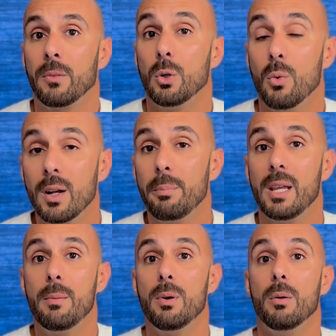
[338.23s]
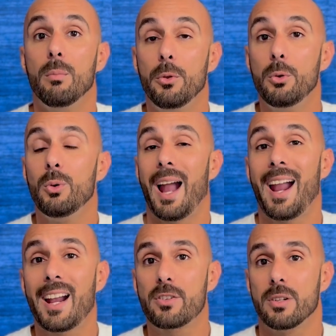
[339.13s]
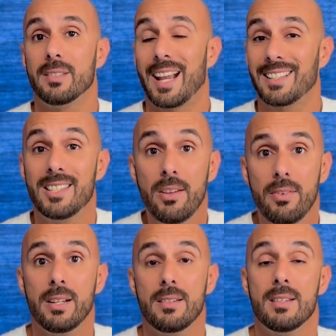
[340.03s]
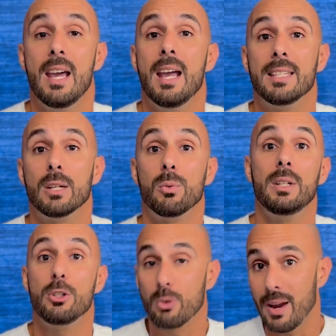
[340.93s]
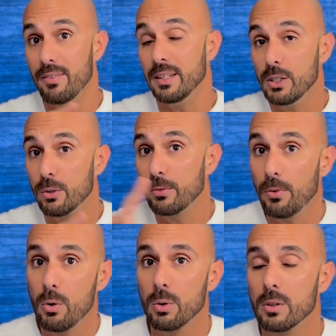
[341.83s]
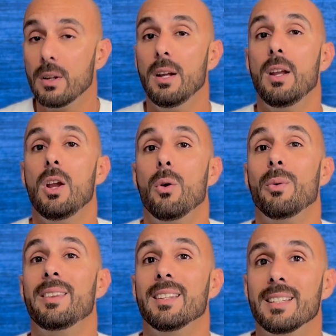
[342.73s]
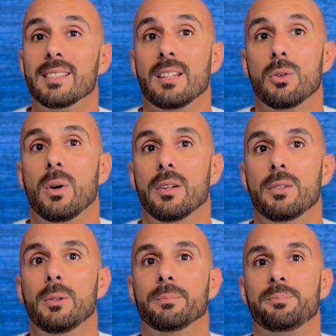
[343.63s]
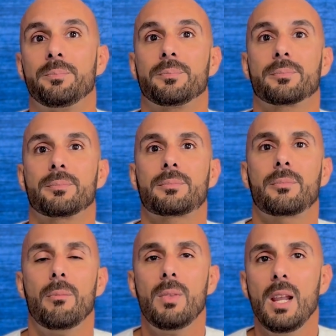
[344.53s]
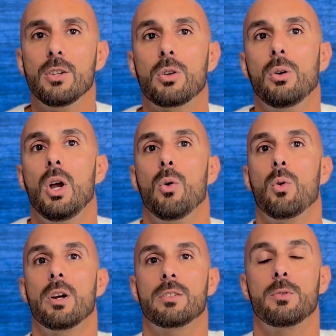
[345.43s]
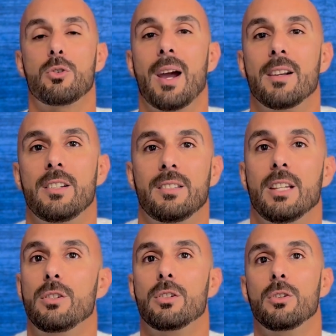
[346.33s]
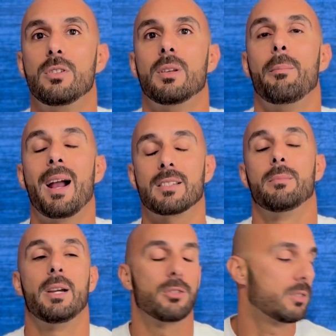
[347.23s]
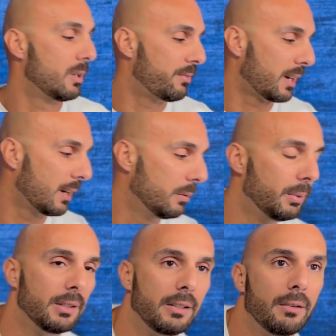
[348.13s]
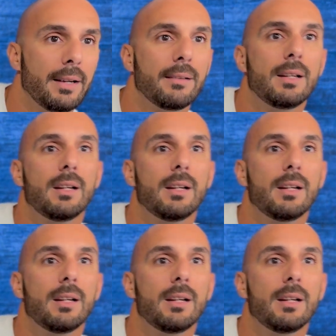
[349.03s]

you want to be able to do actions, activities that really drive the needle forward with the things that you want to do. And so, what are some strategies that you can use to maximize your self accountability, right?